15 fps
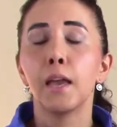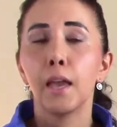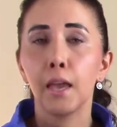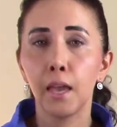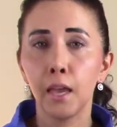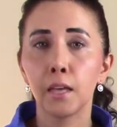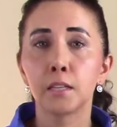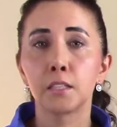
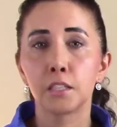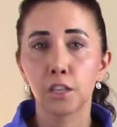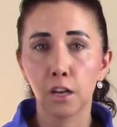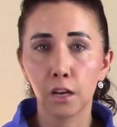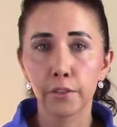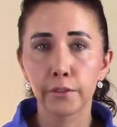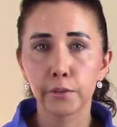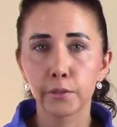and
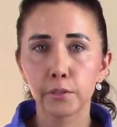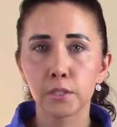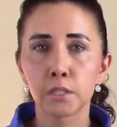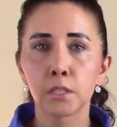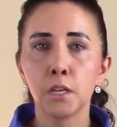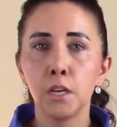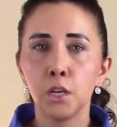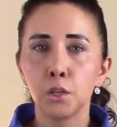others.
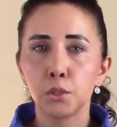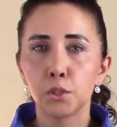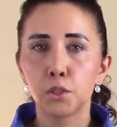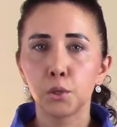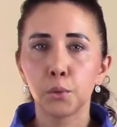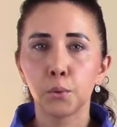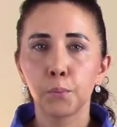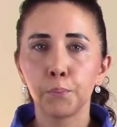
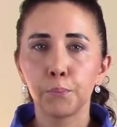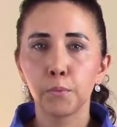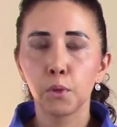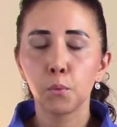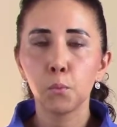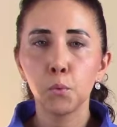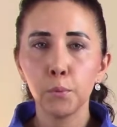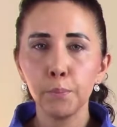So
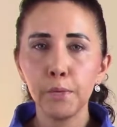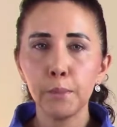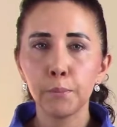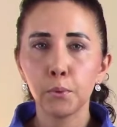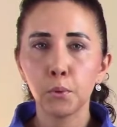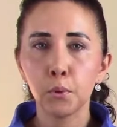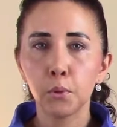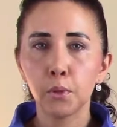wood
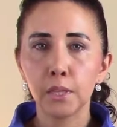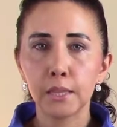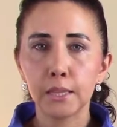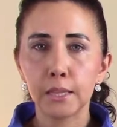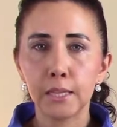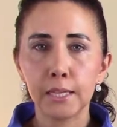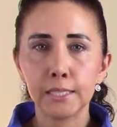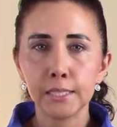people,
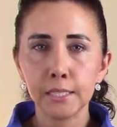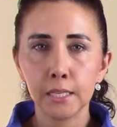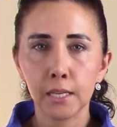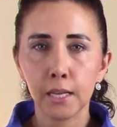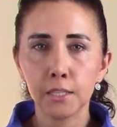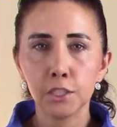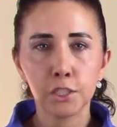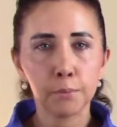they
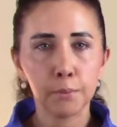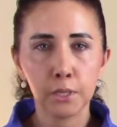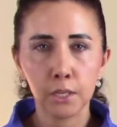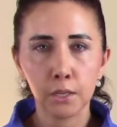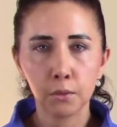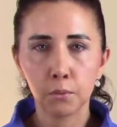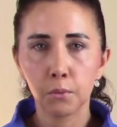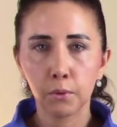tend to
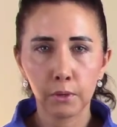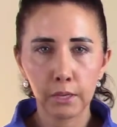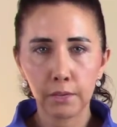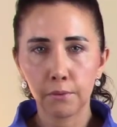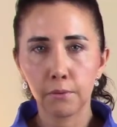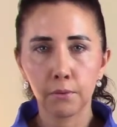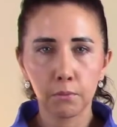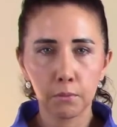be
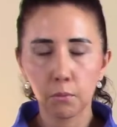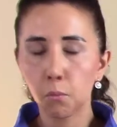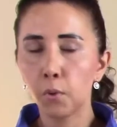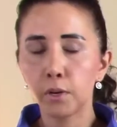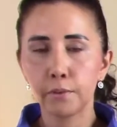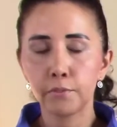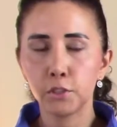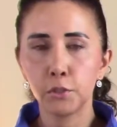
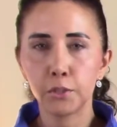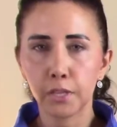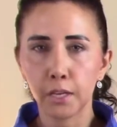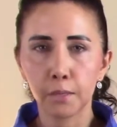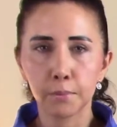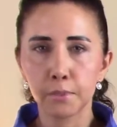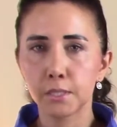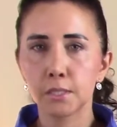one of two
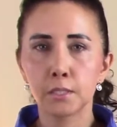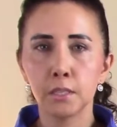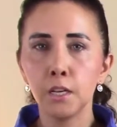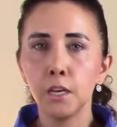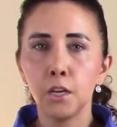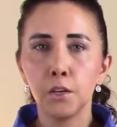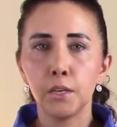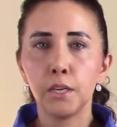types.
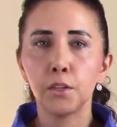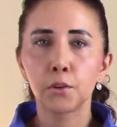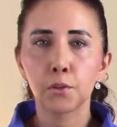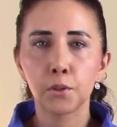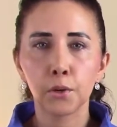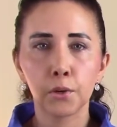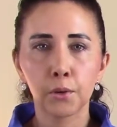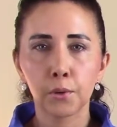Either
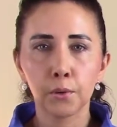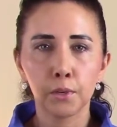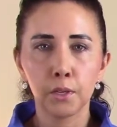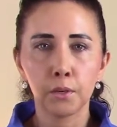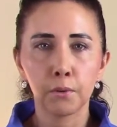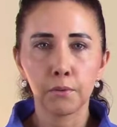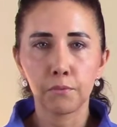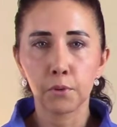they're,
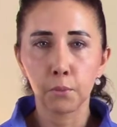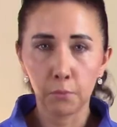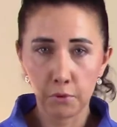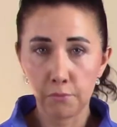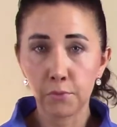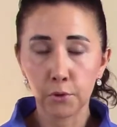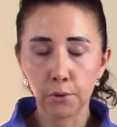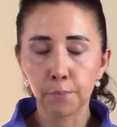if
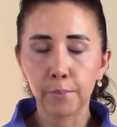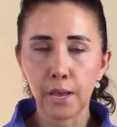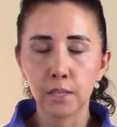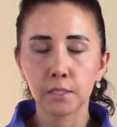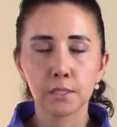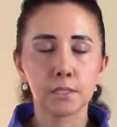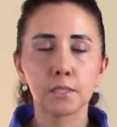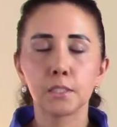they're
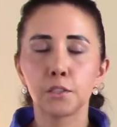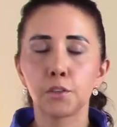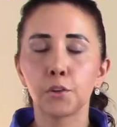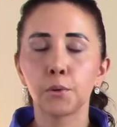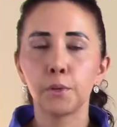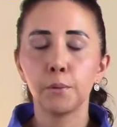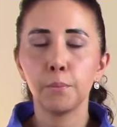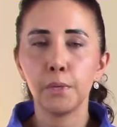imbalanced, so they're
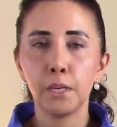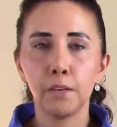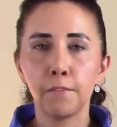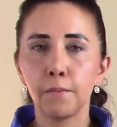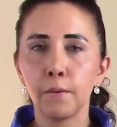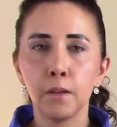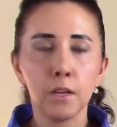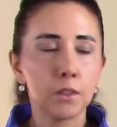going to
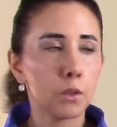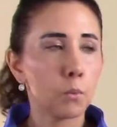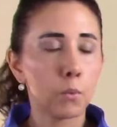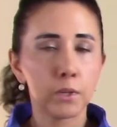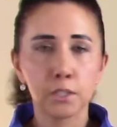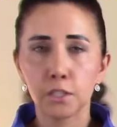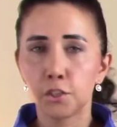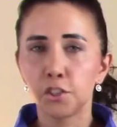be the
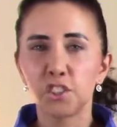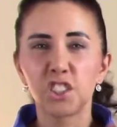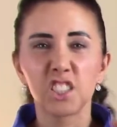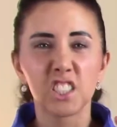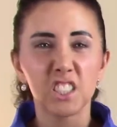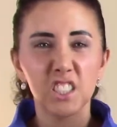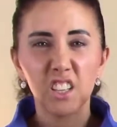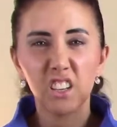ones that are
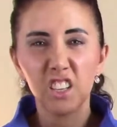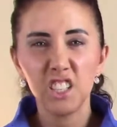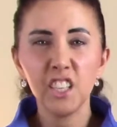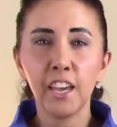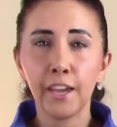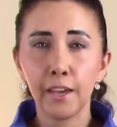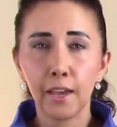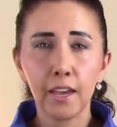just
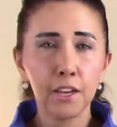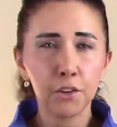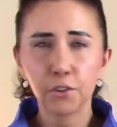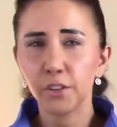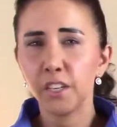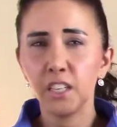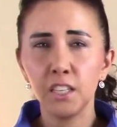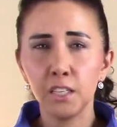
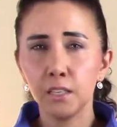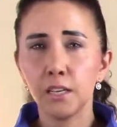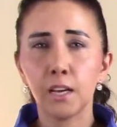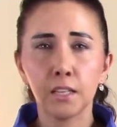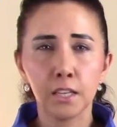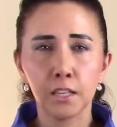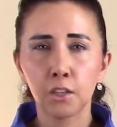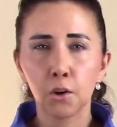angry,
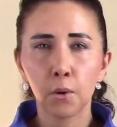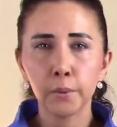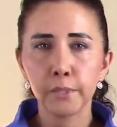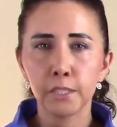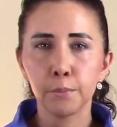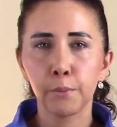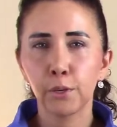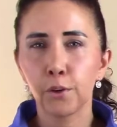yelling. They always
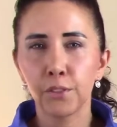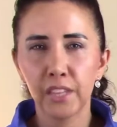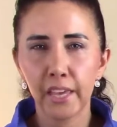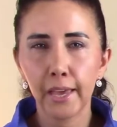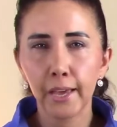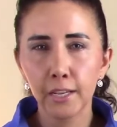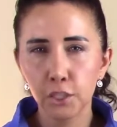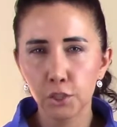seem like on the
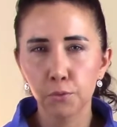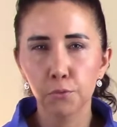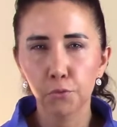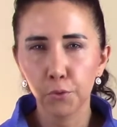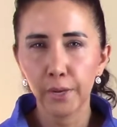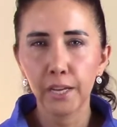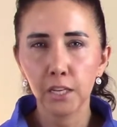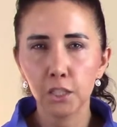edge of
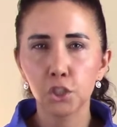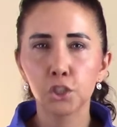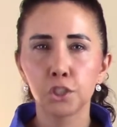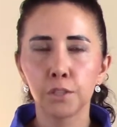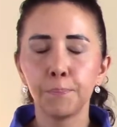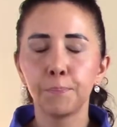rage,